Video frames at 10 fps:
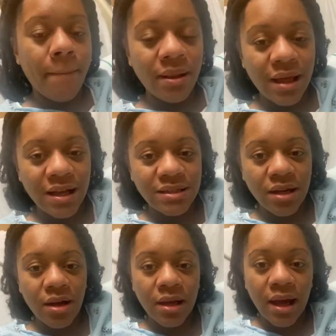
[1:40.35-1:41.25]
But that's
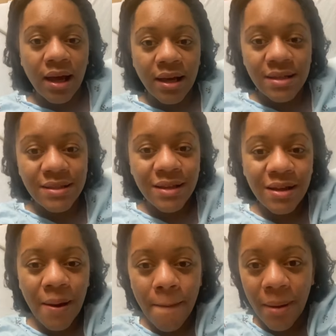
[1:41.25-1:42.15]
all, guys.
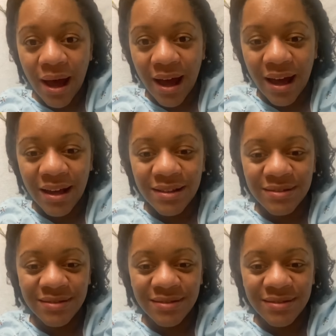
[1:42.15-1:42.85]
Bye.